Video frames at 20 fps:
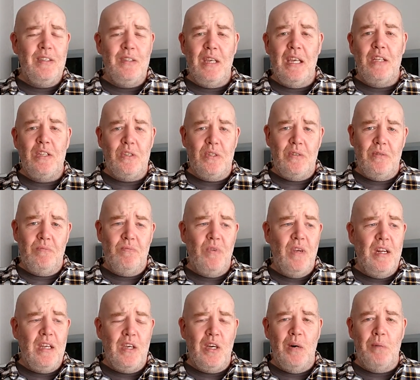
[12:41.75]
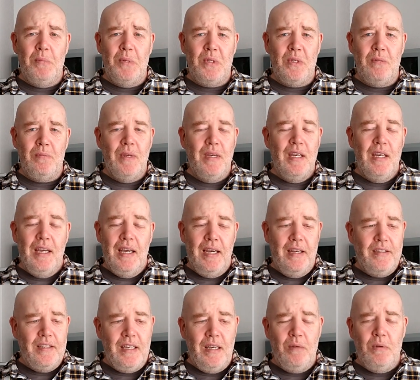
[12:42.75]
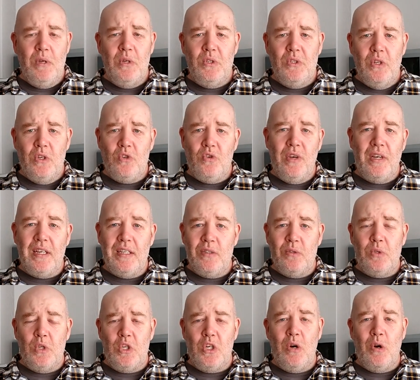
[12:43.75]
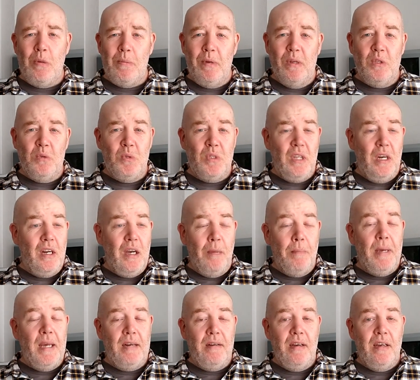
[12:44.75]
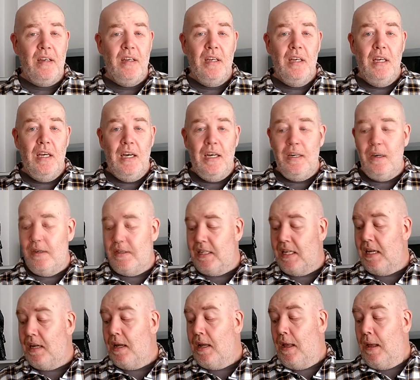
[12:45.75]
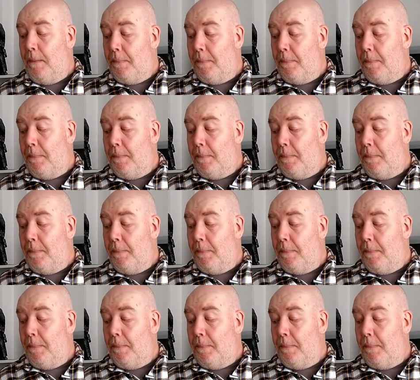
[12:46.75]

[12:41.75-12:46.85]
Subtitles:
It's really cumbersome. And so using the triggers or the shoulder buttons was a lot better an idea.